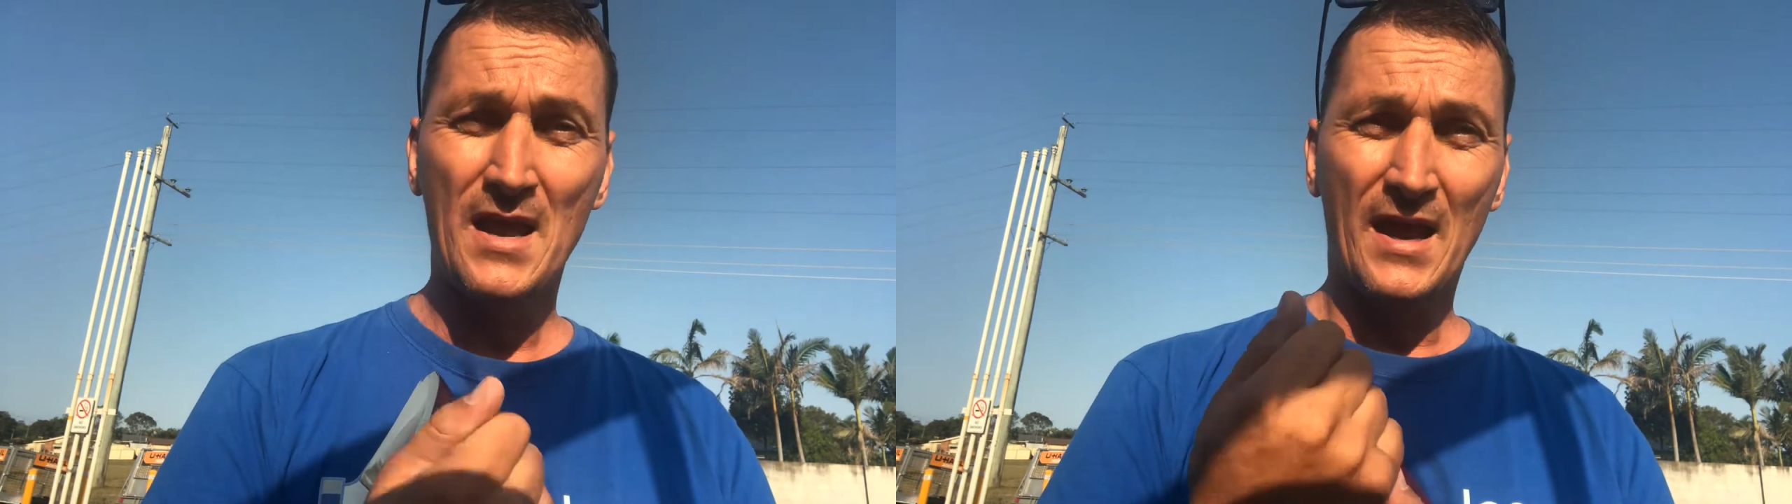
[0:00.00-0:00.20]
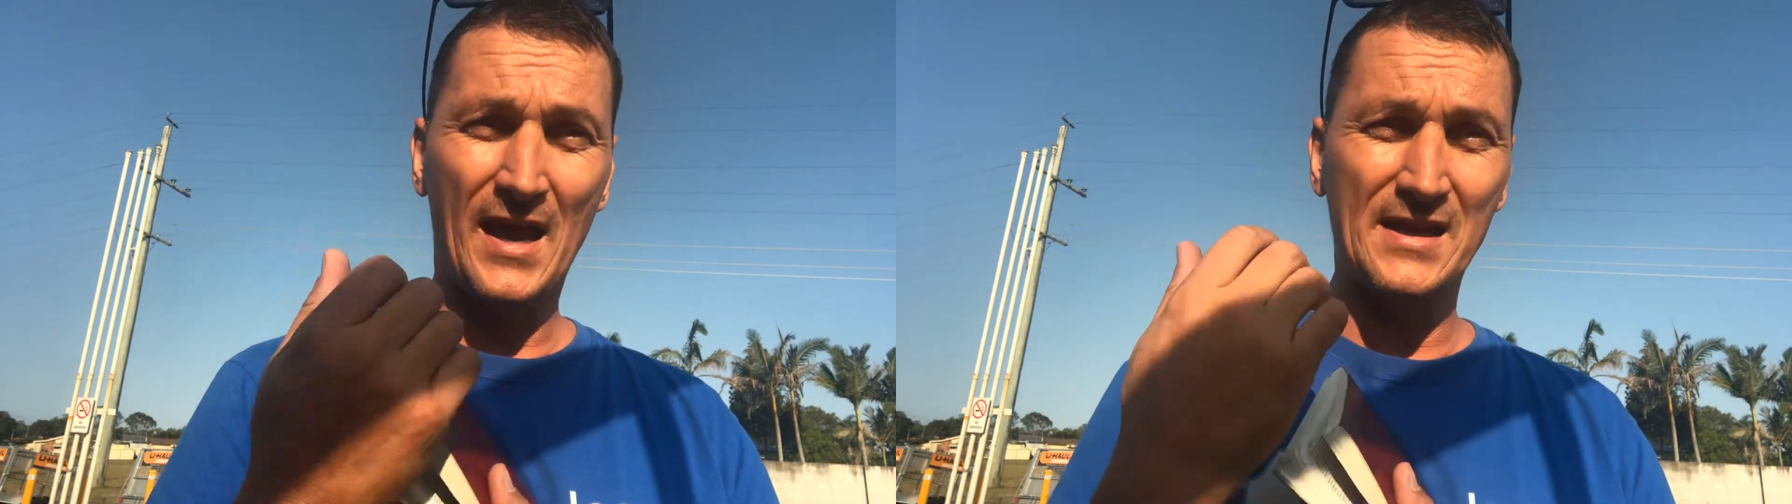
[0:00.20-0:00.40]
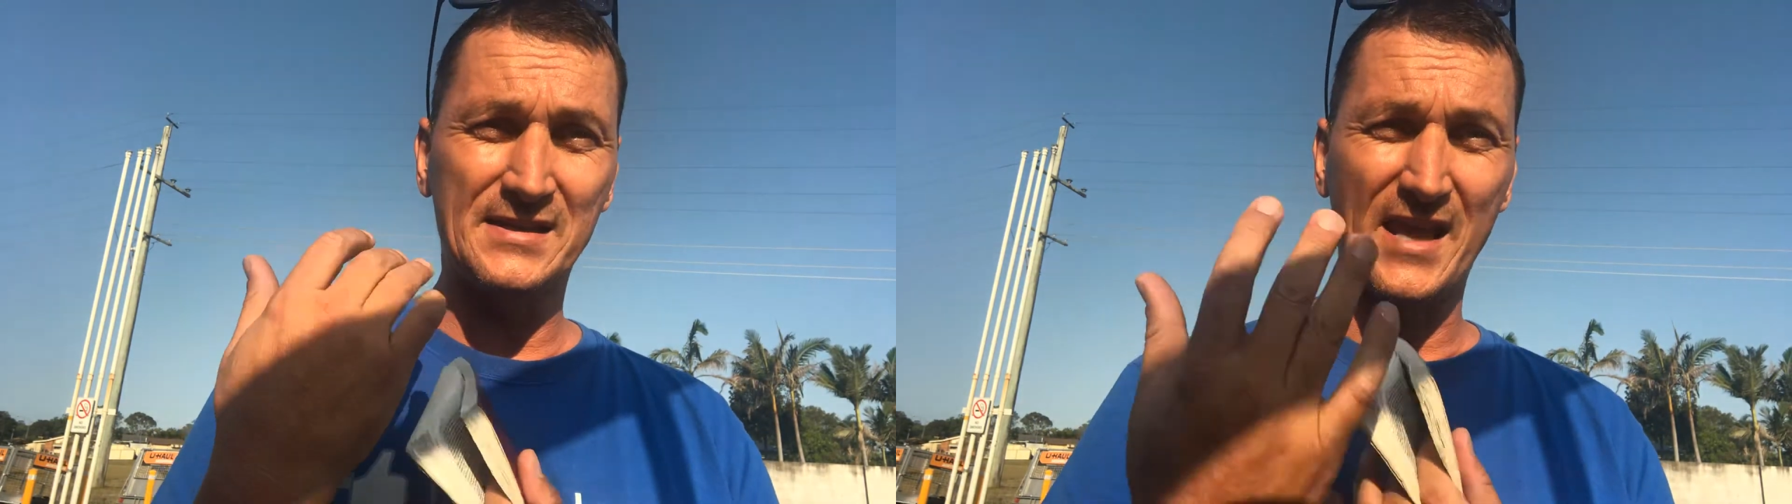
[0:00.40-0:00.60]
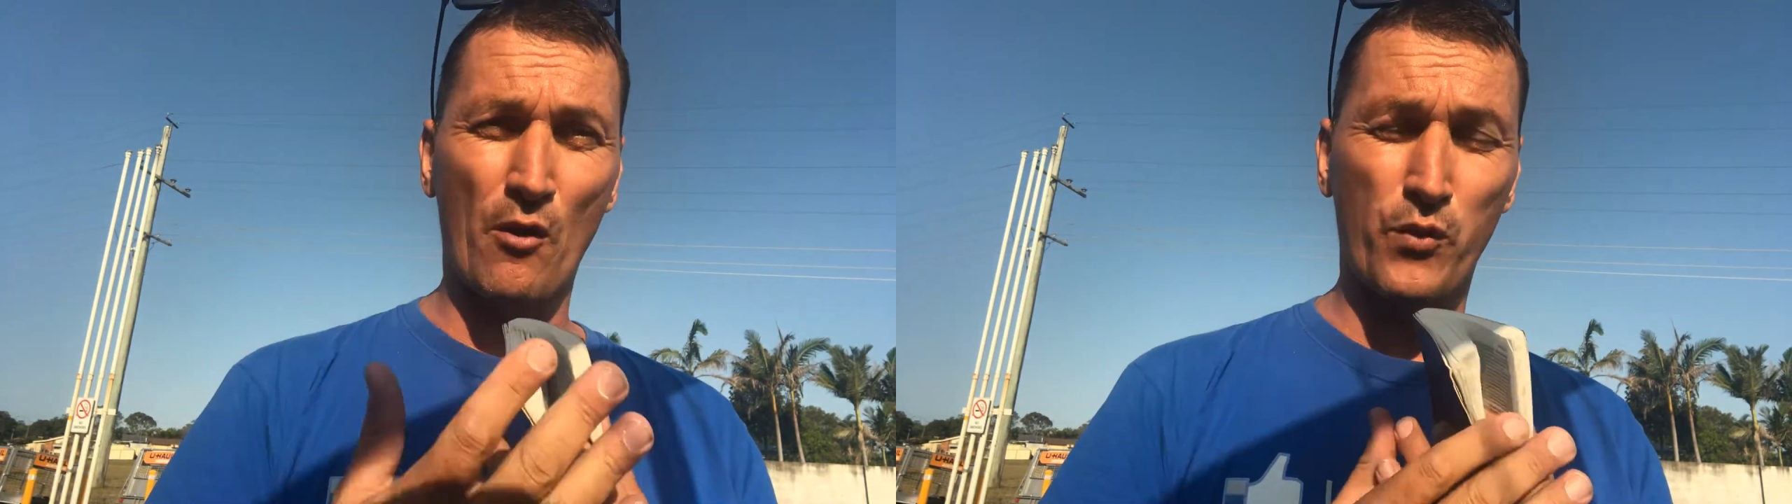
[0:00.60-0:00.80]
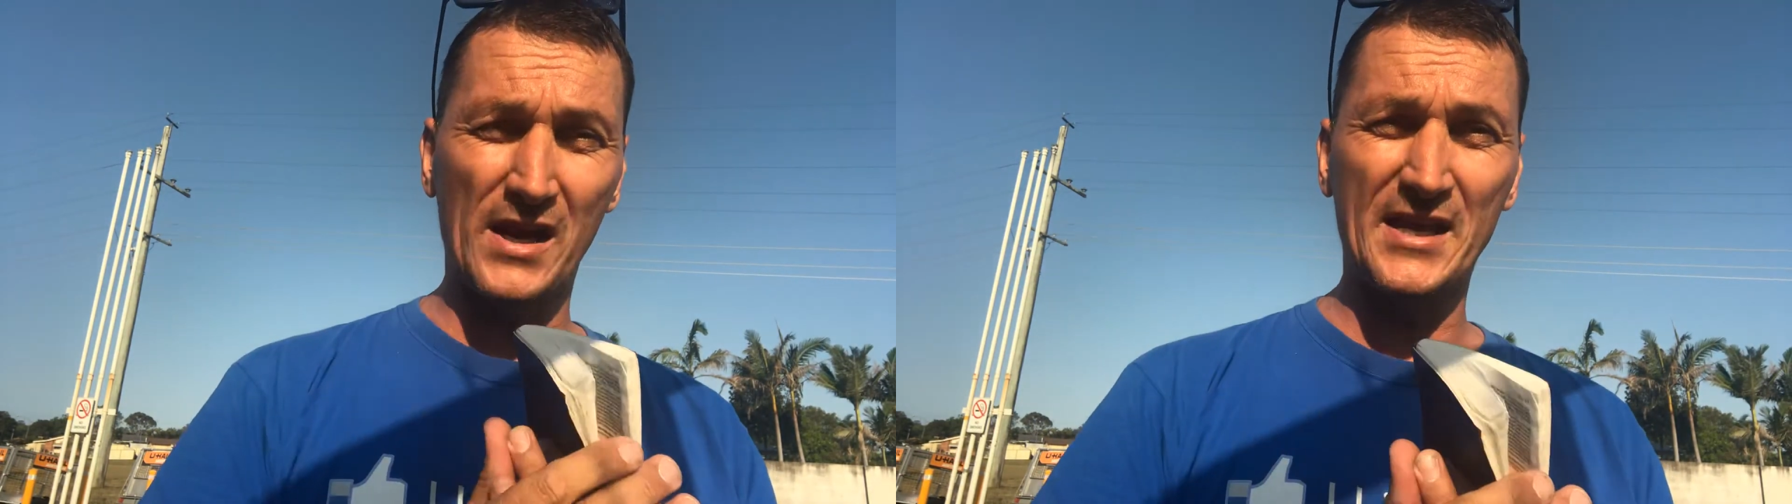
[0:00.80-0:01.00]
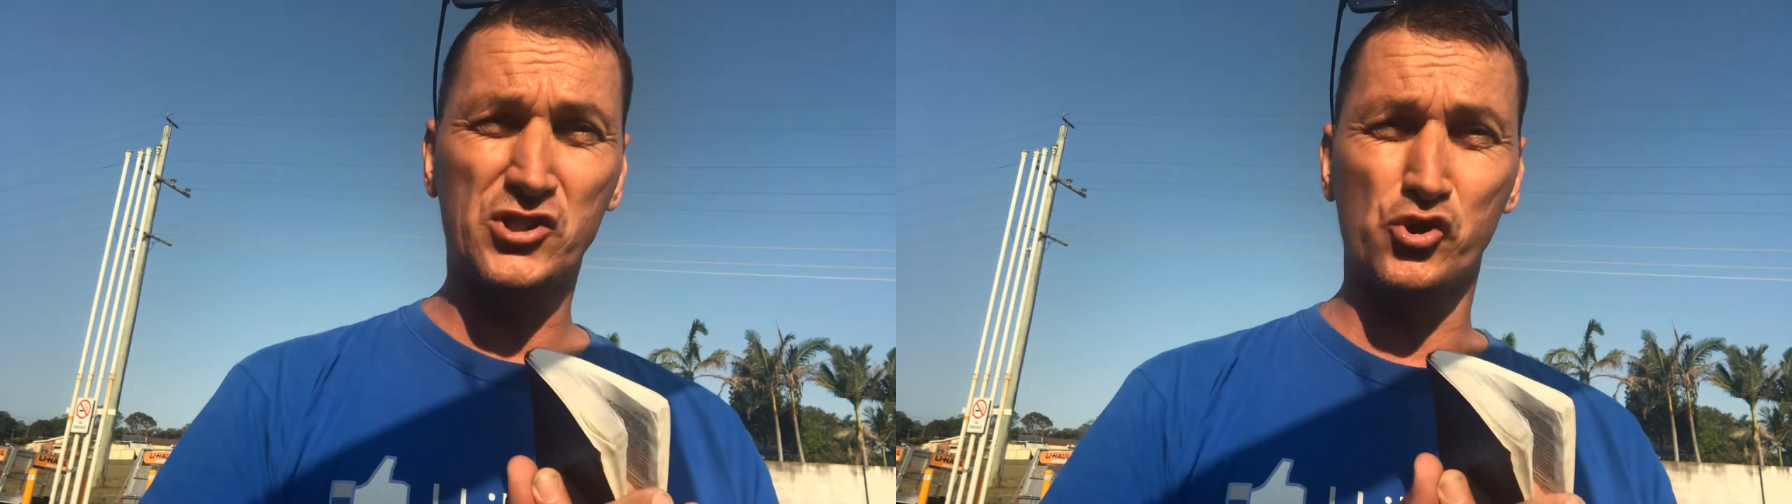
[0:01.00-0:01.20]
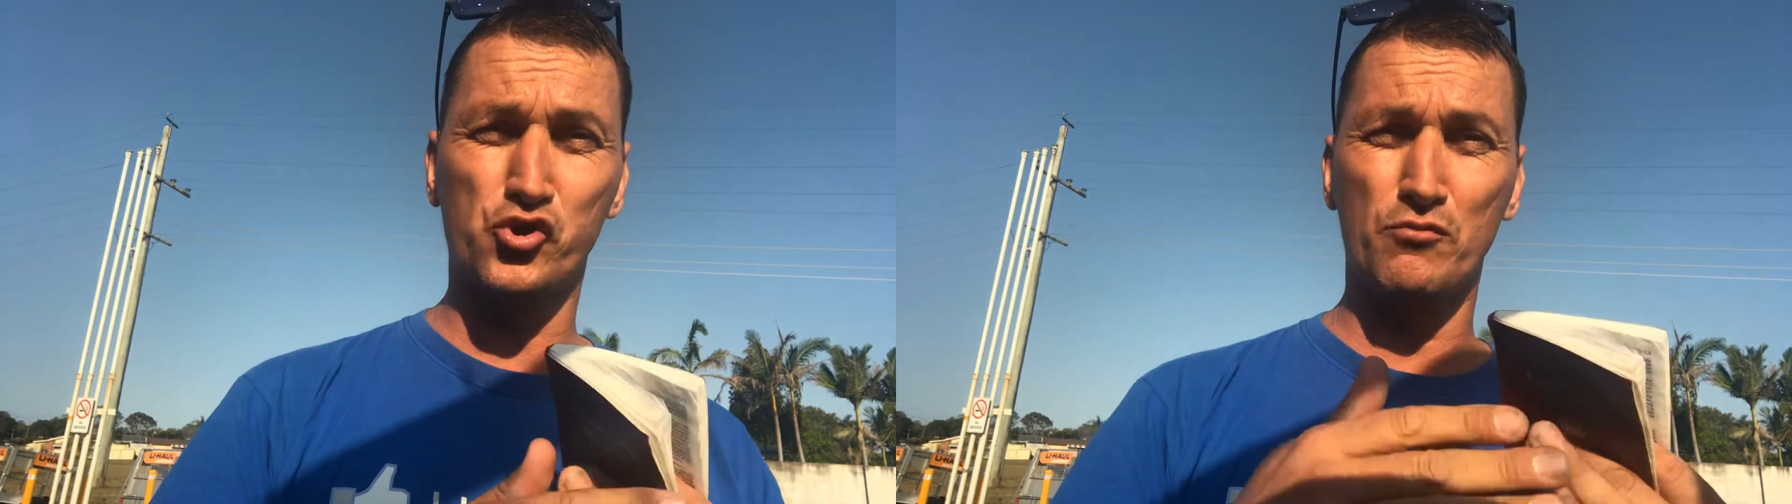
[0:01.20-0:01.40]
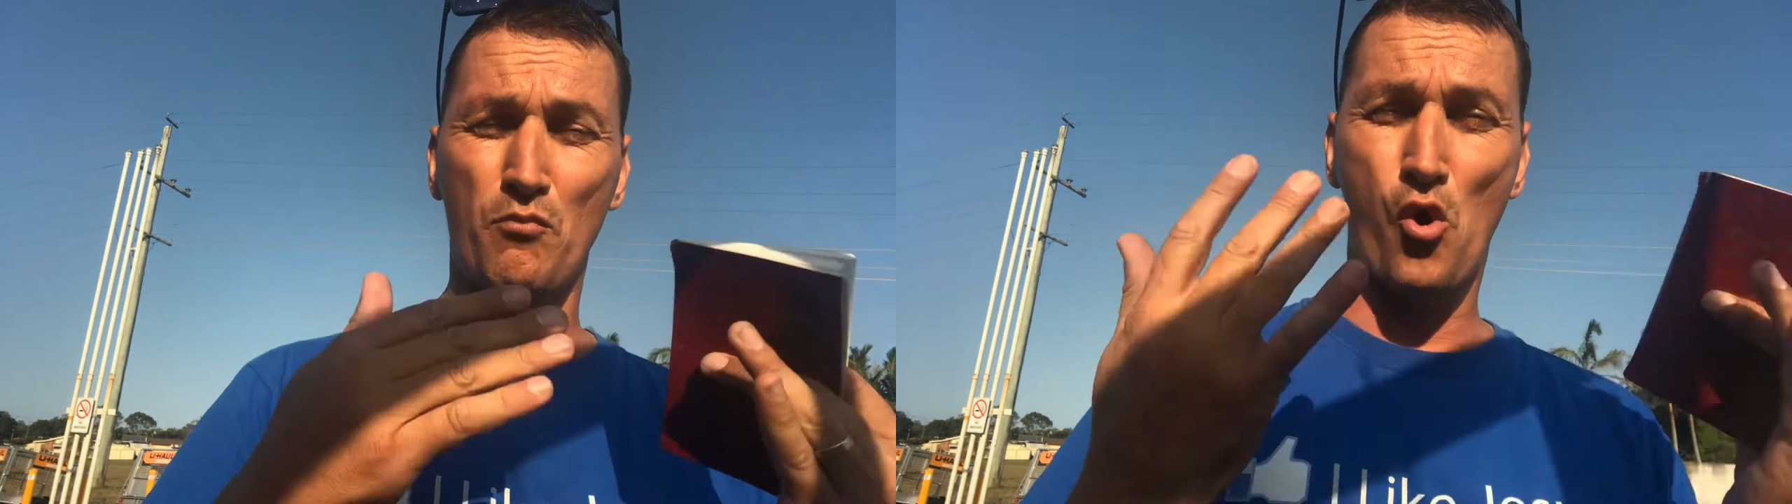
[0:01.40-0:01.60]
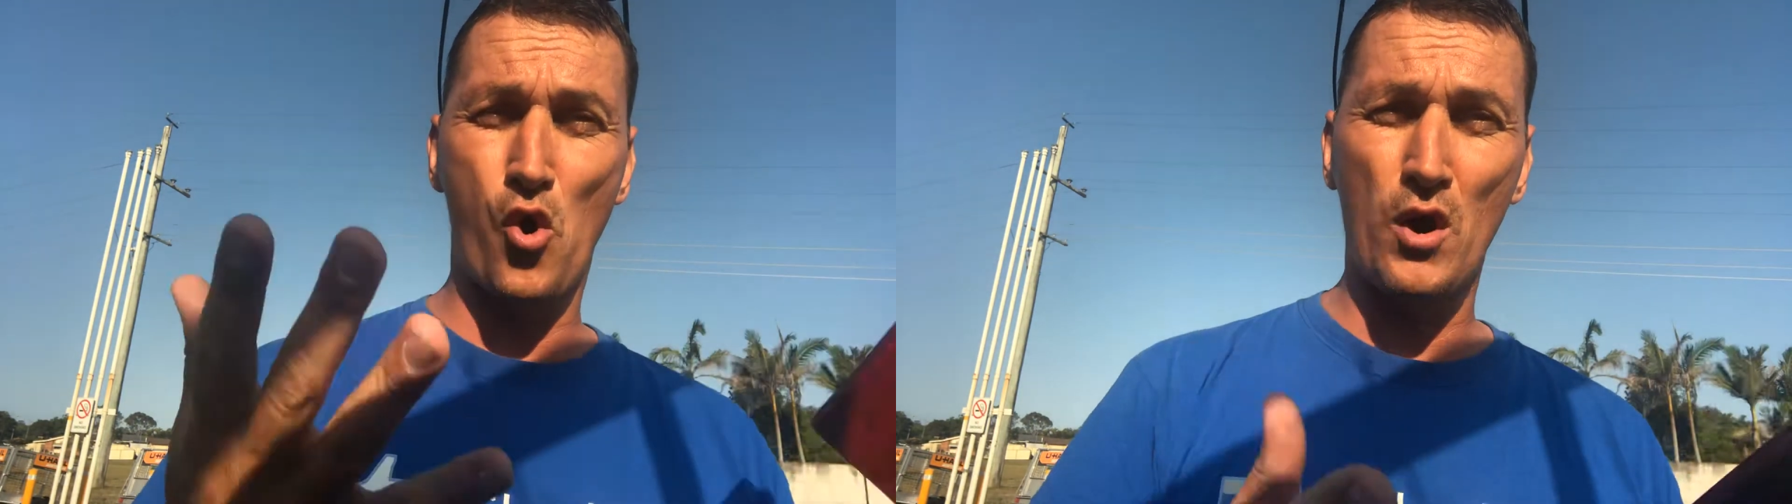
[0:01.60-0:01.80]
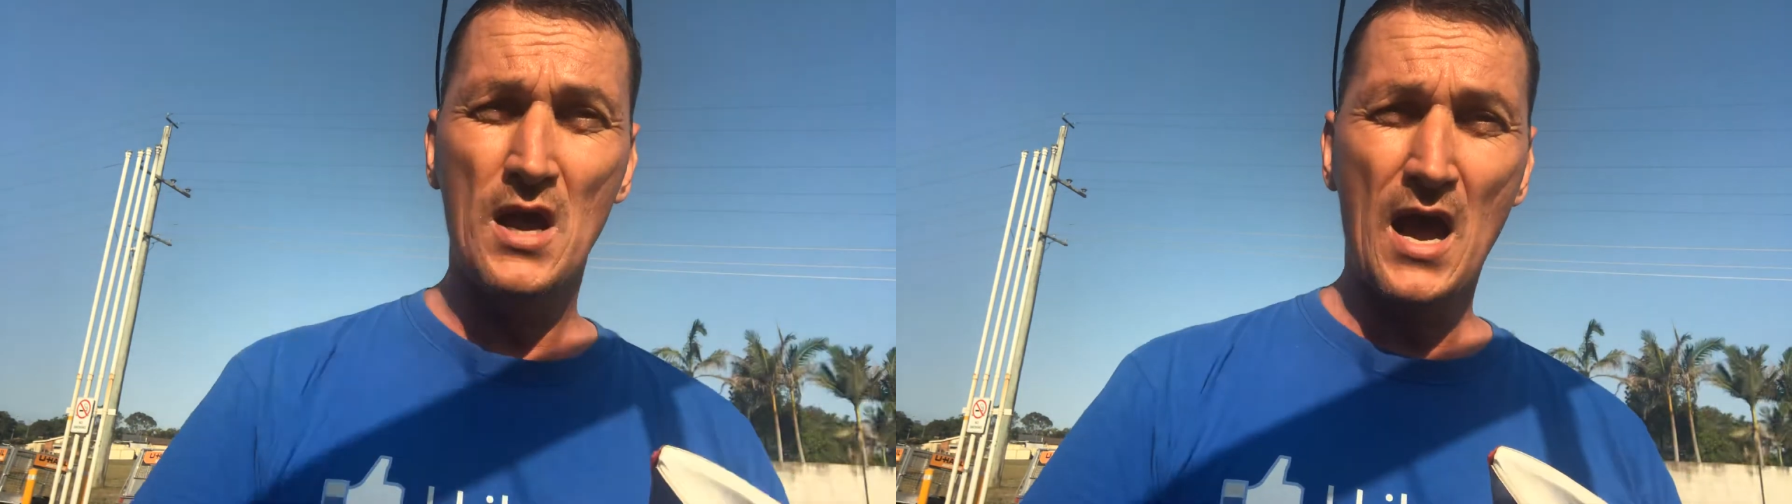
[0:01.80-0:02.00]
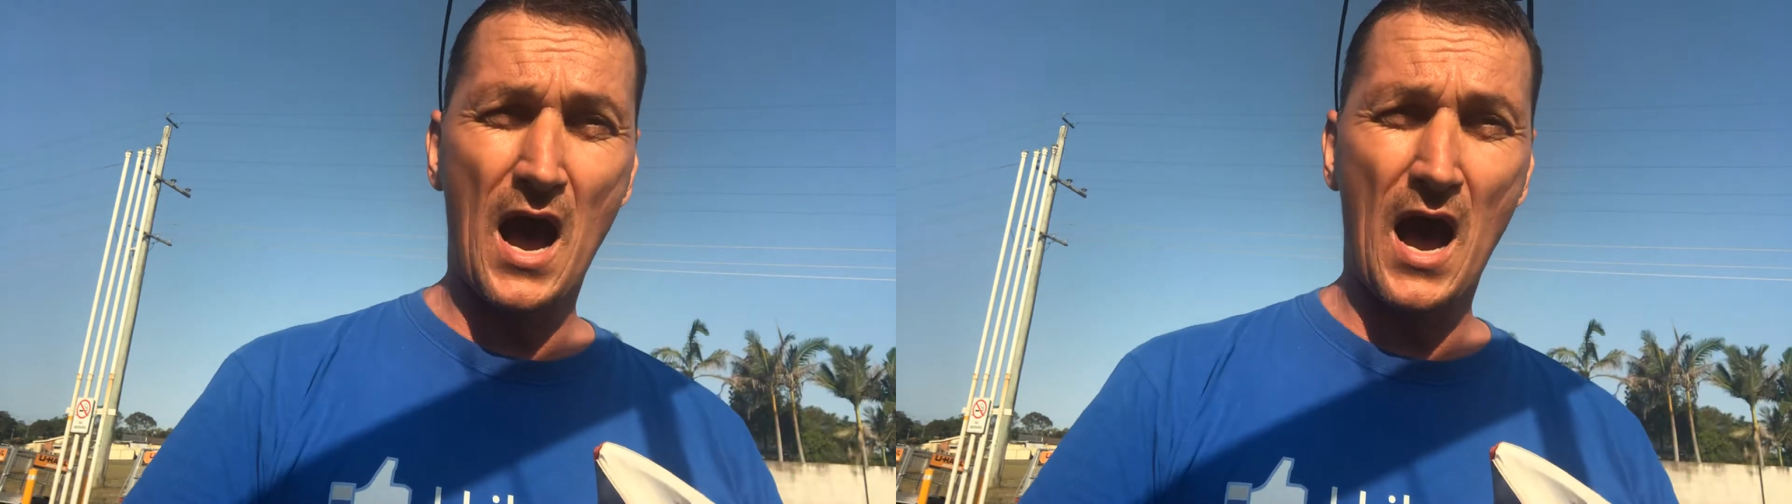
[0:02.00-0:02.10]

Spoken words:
and they're willing to do more